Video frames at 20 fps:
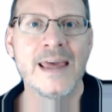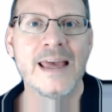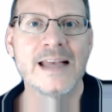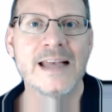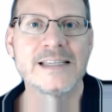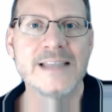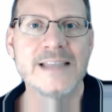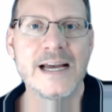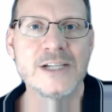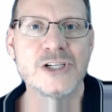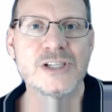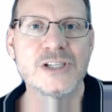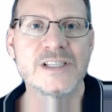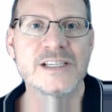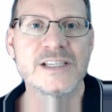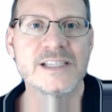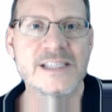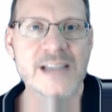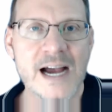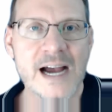It's not just
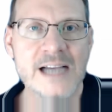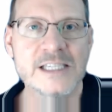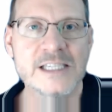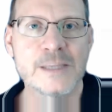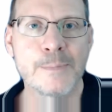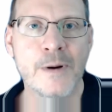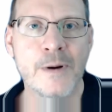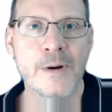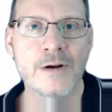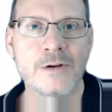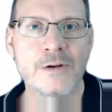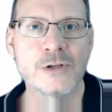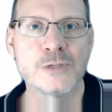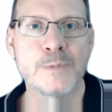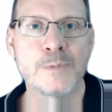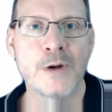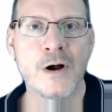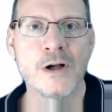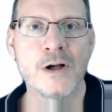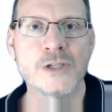the size of the particles,
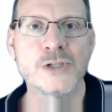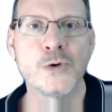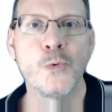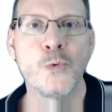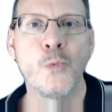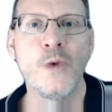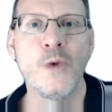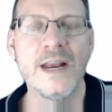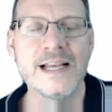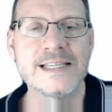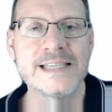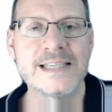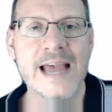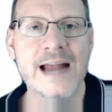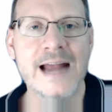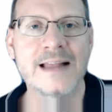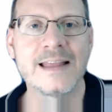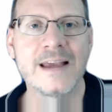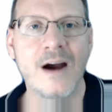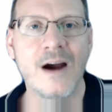but also what
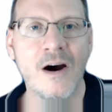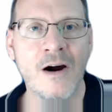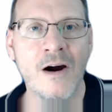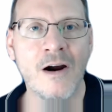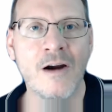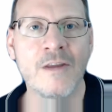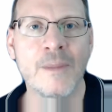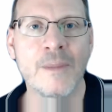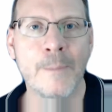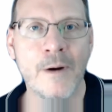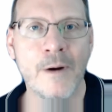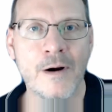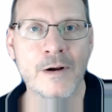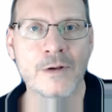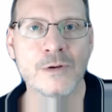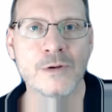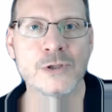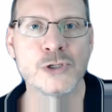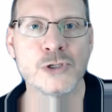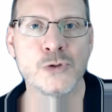exactly are the
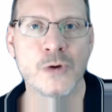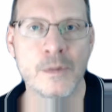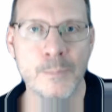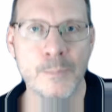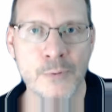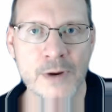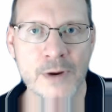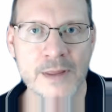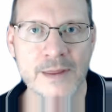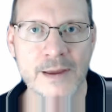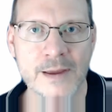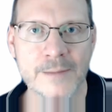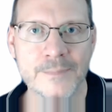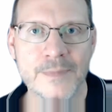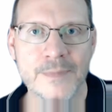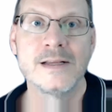particles you are breathing.